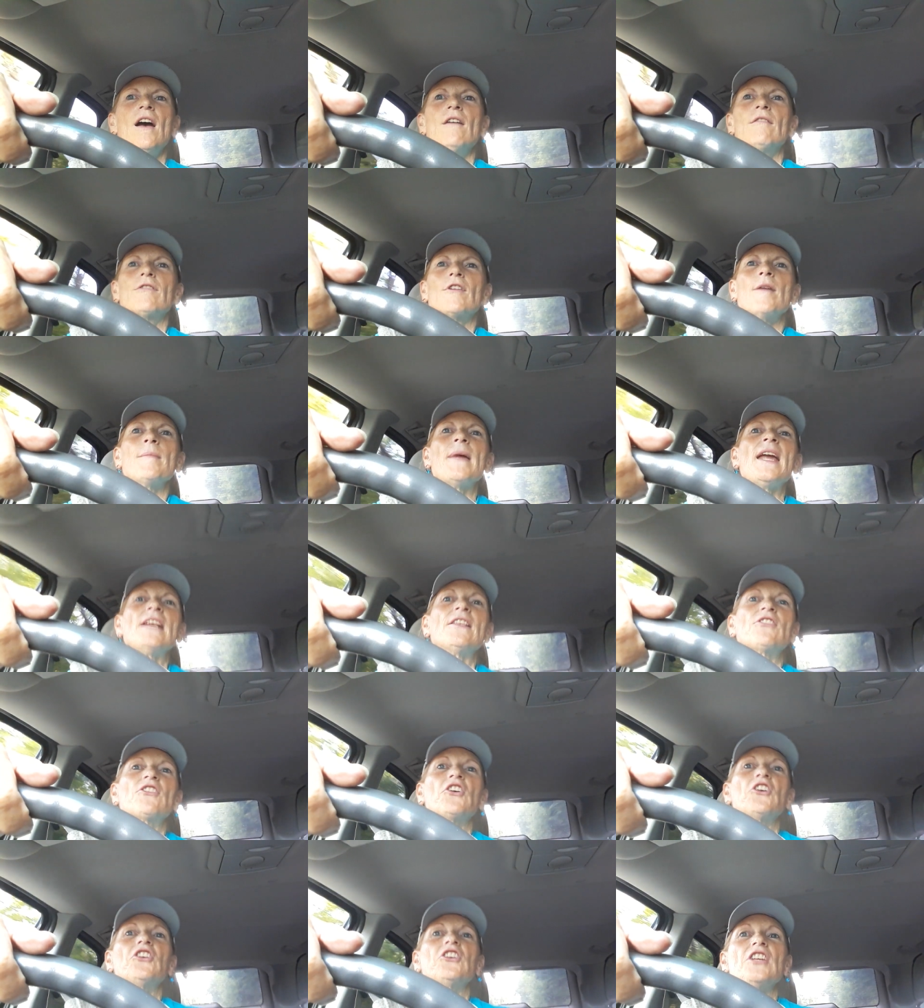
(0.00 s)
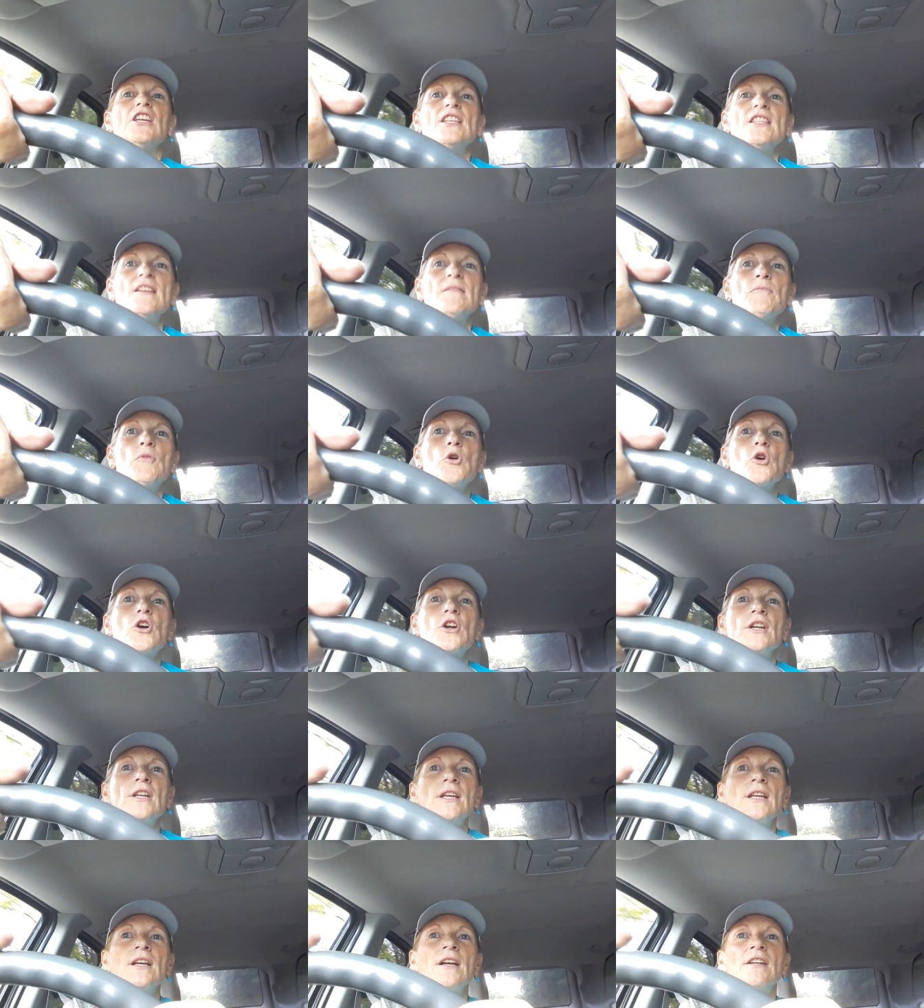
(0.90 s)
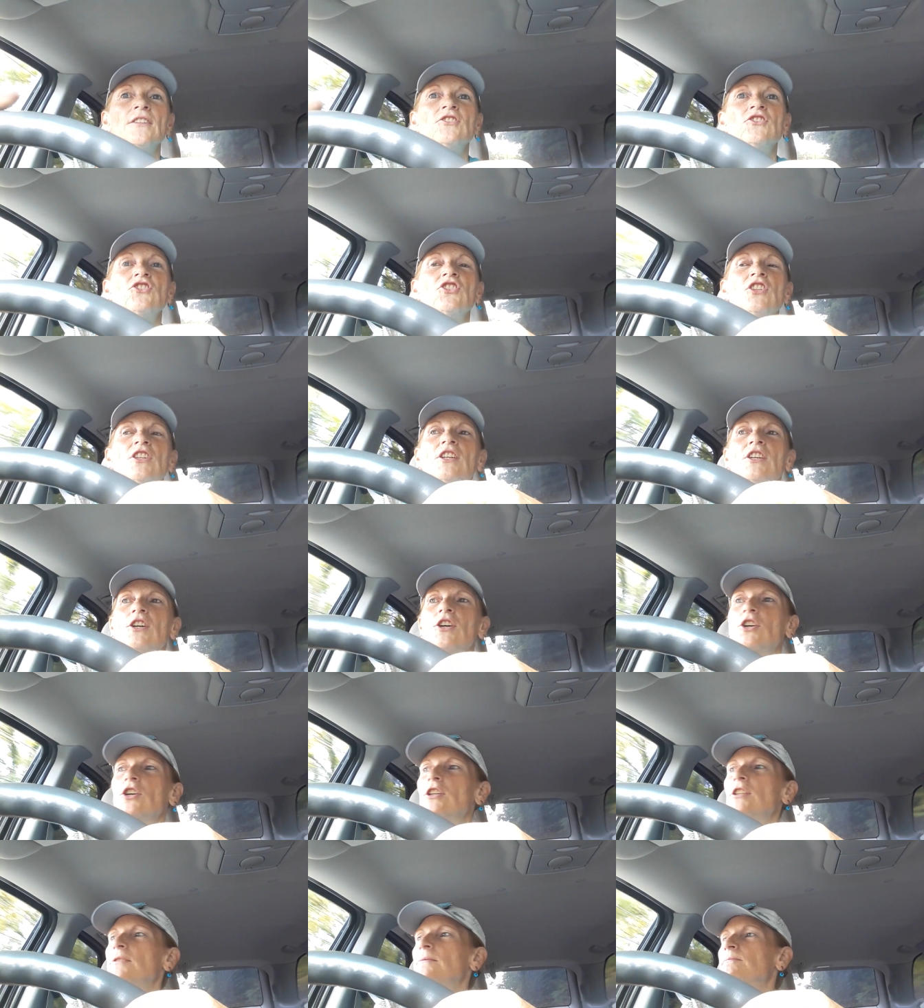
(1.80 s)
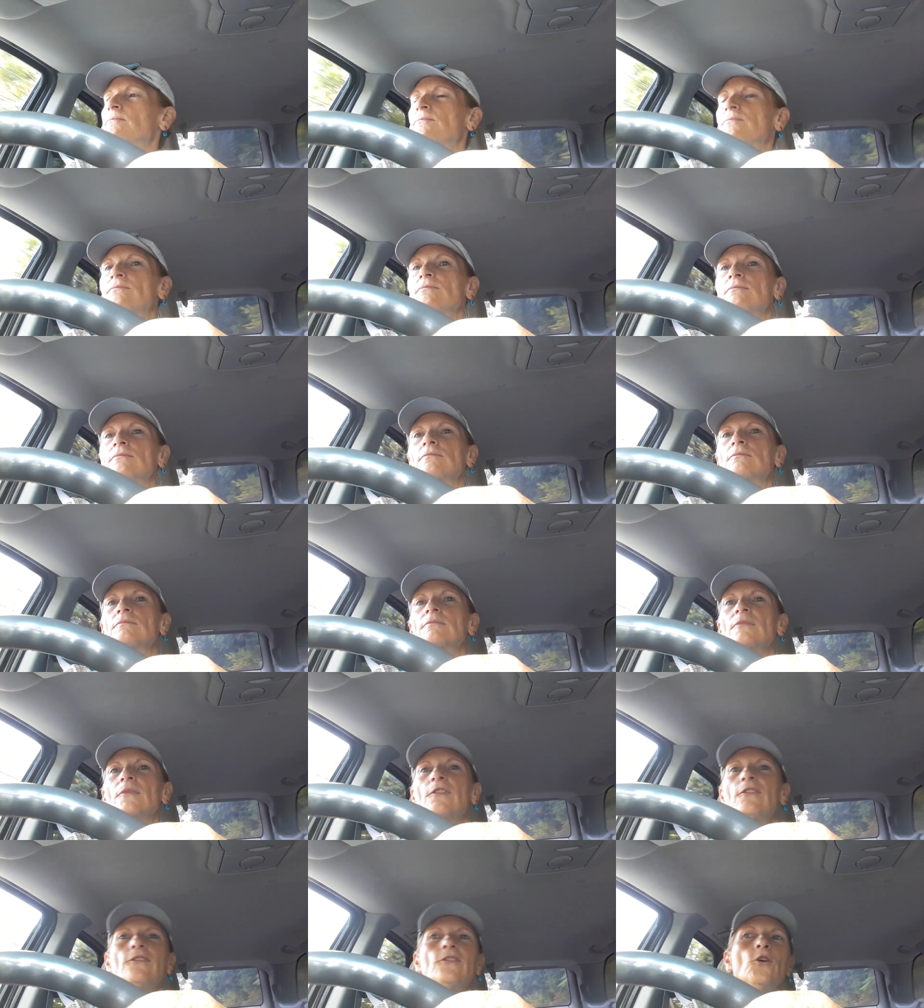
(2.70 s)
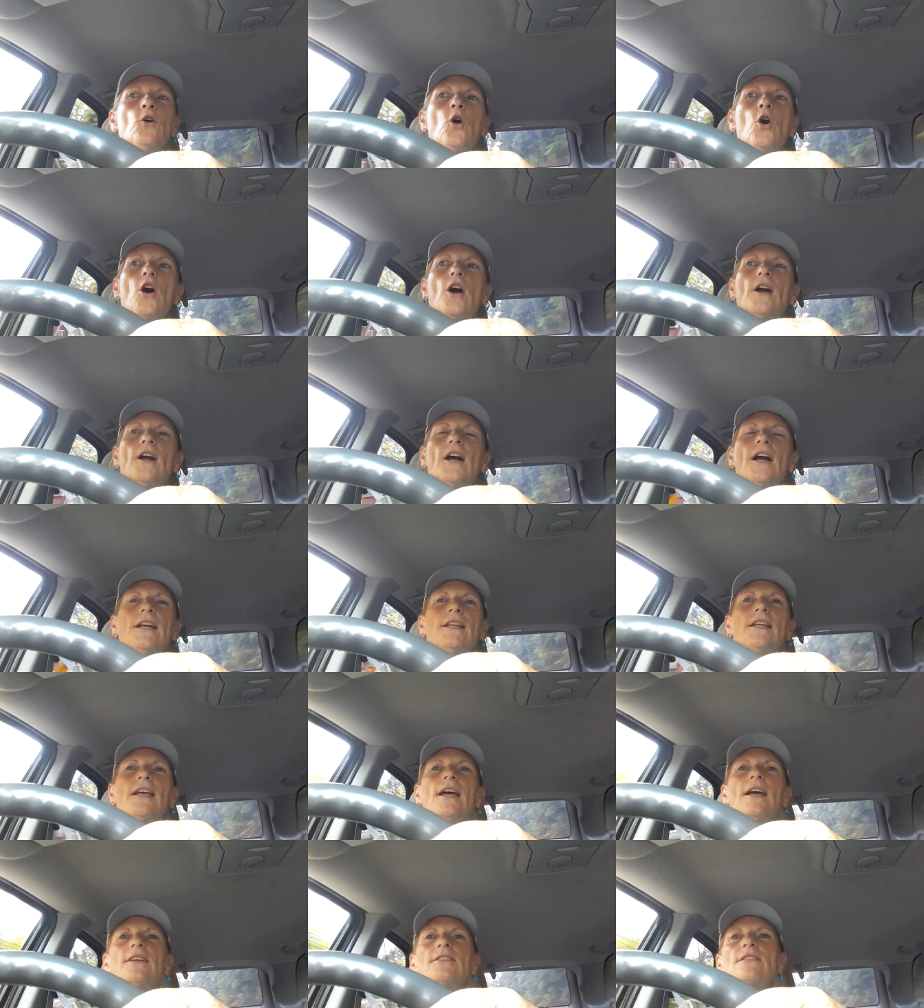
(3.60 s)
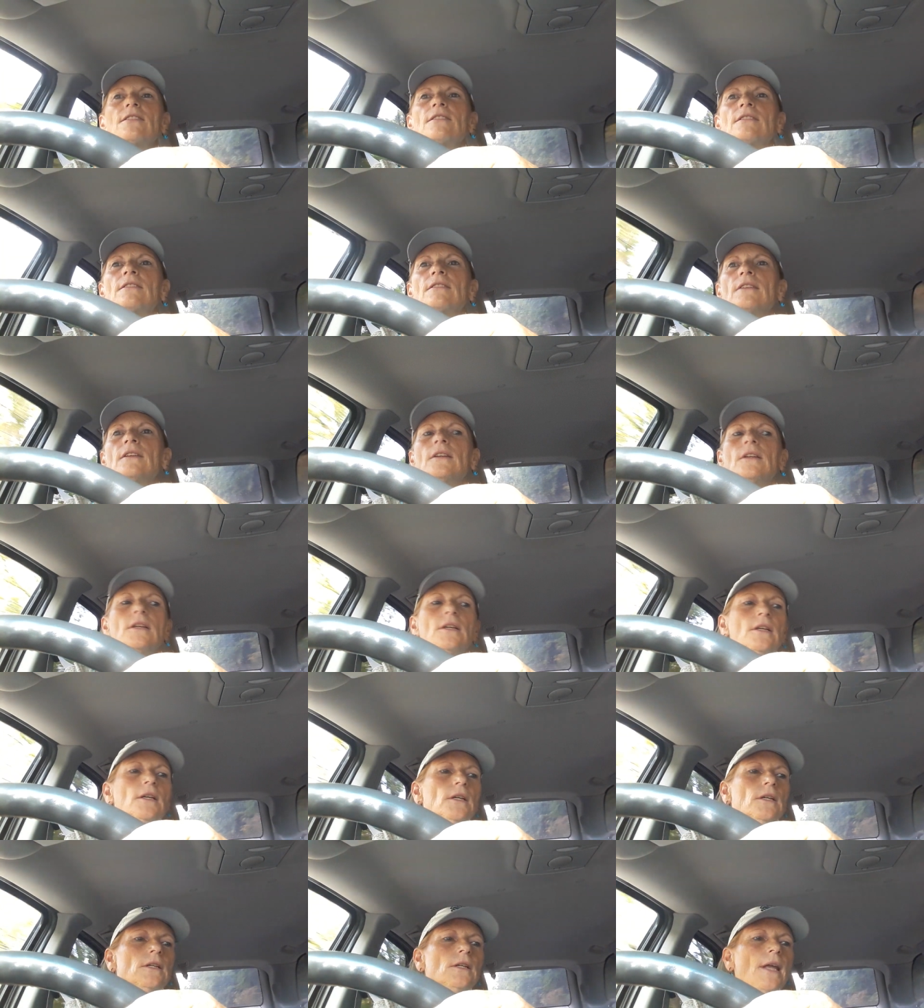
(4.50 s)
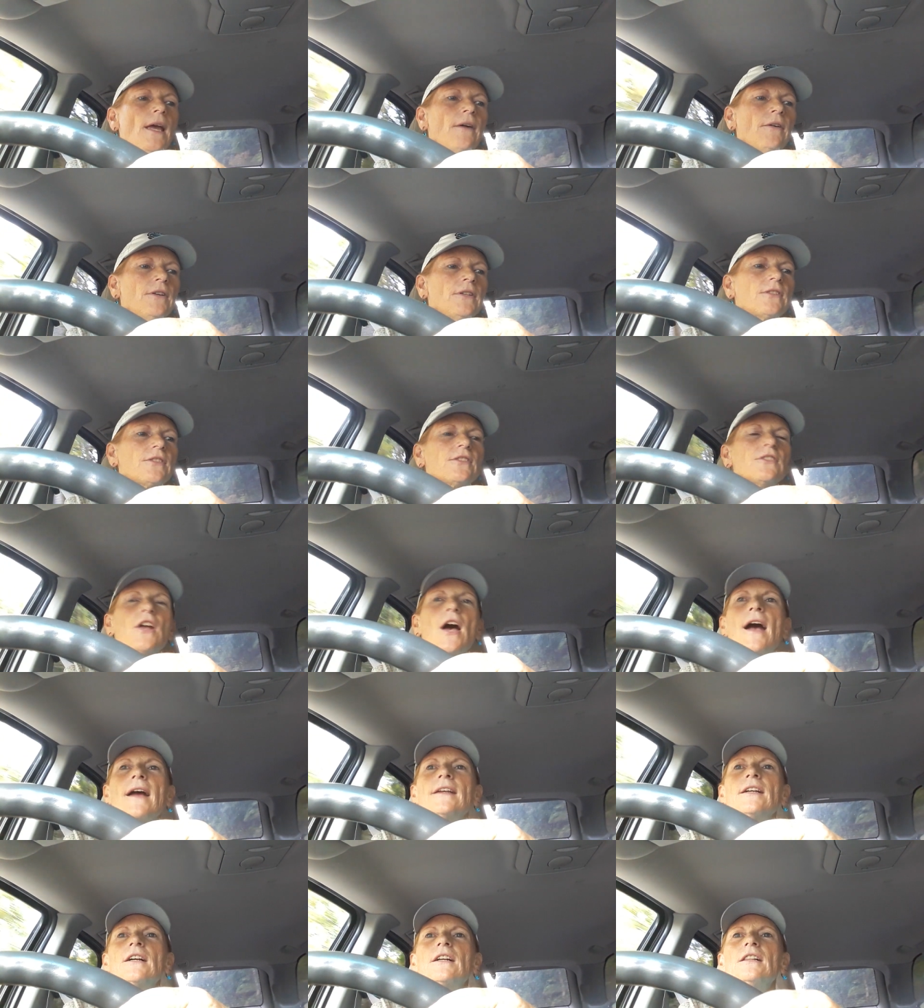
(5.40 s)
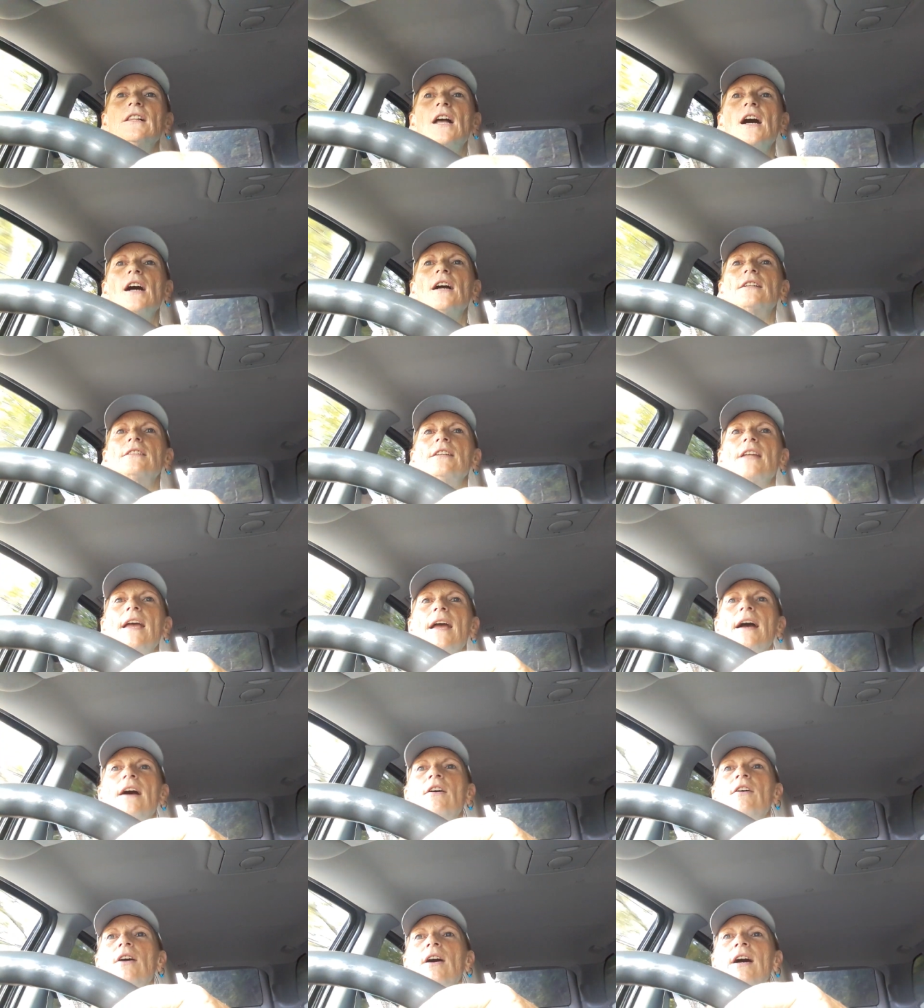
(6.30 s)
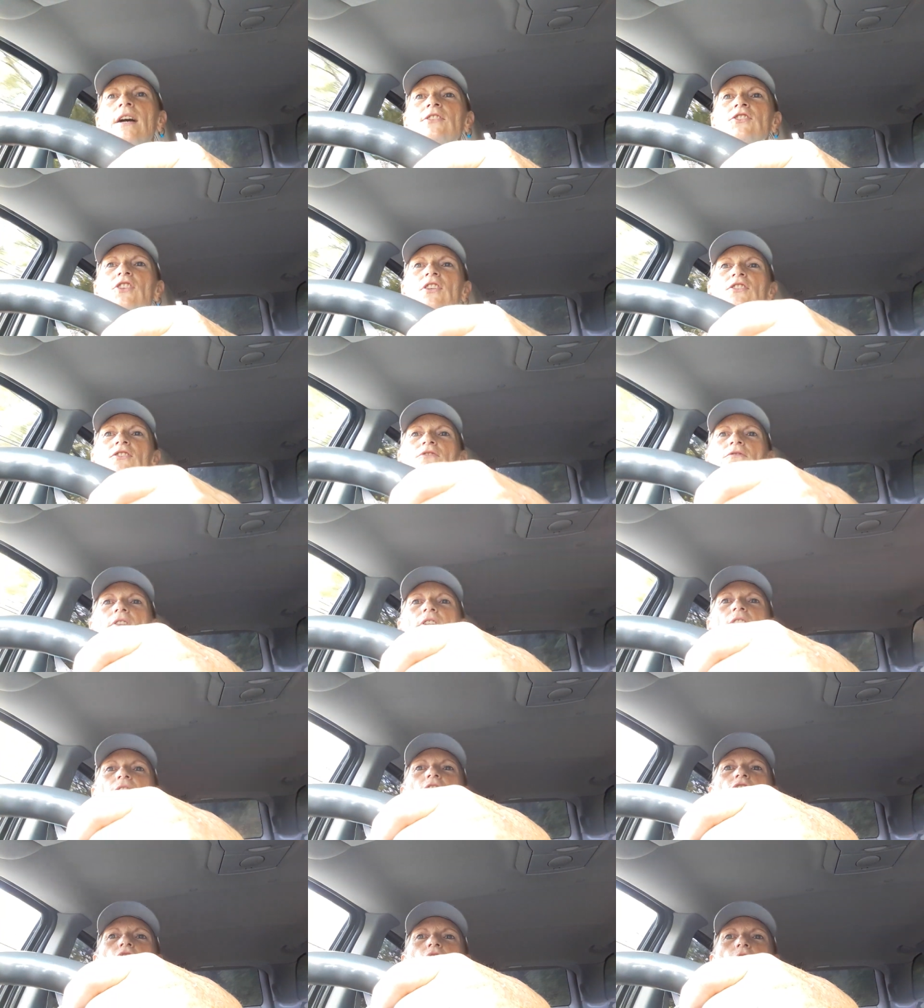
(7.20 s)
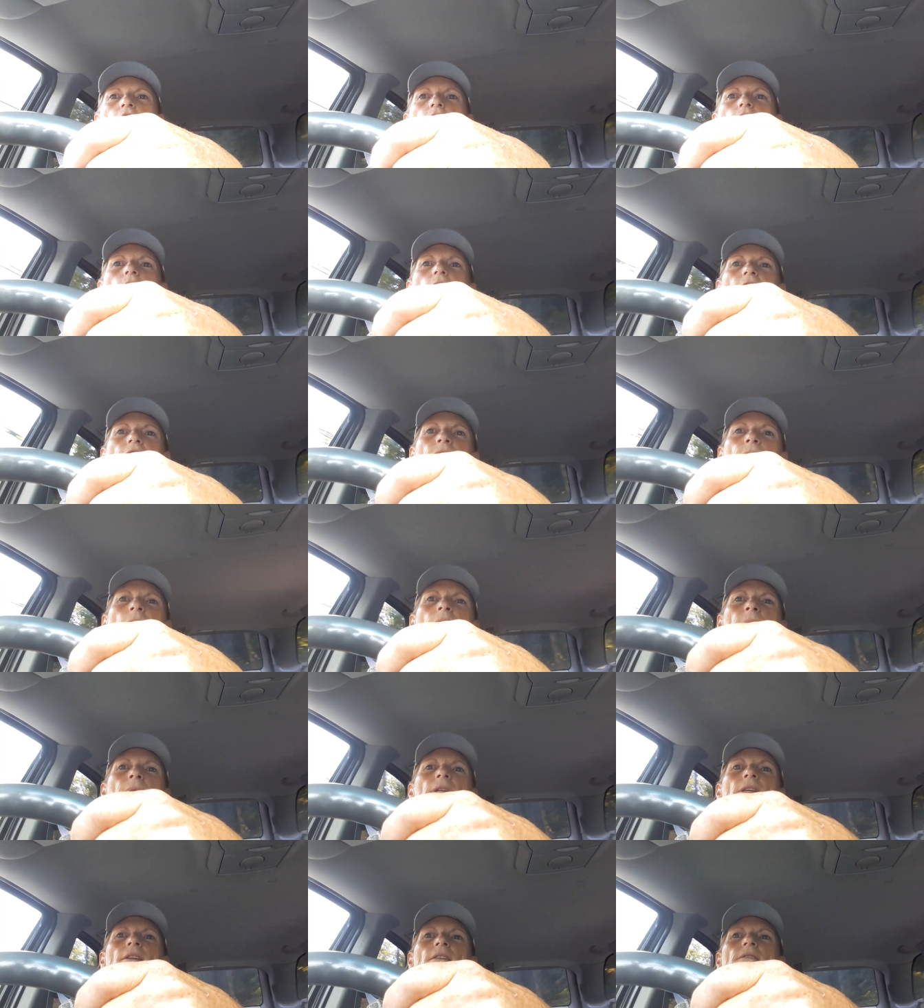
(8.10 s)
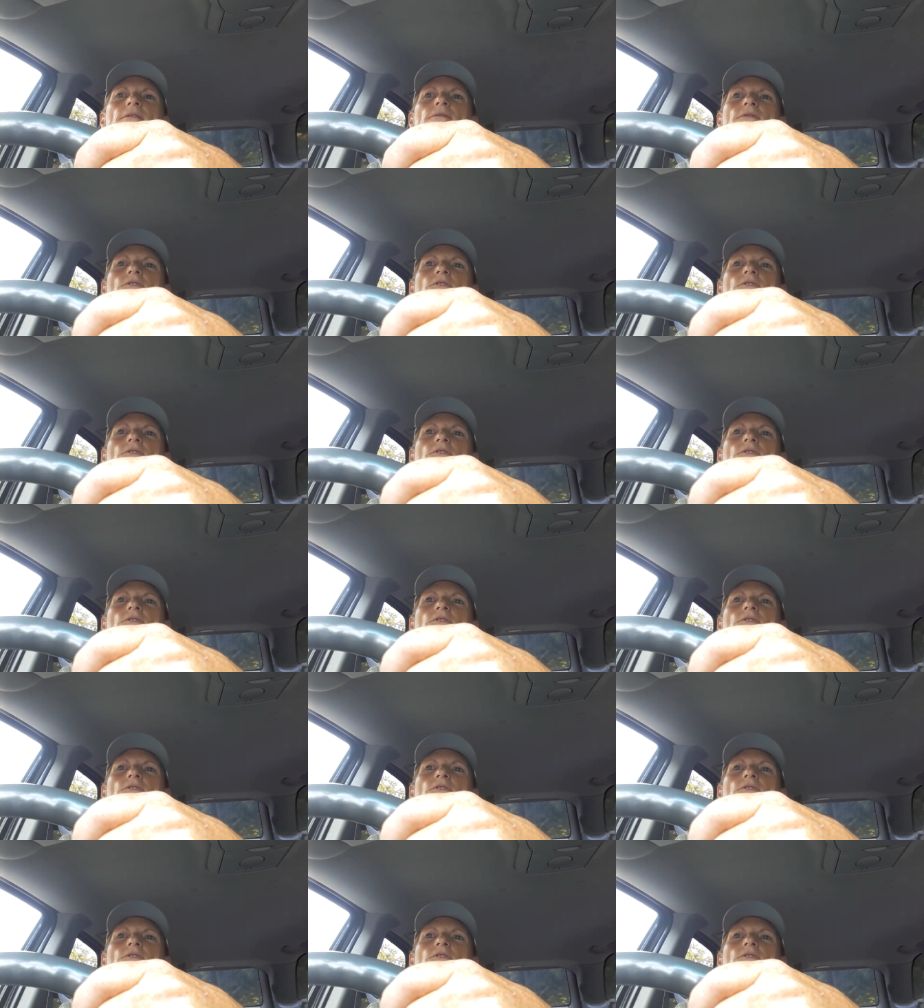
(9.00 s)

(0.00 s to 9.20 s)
from 8.30 in the morning until 4, I guess. Now it's nine o'clock now. I just really took off maybe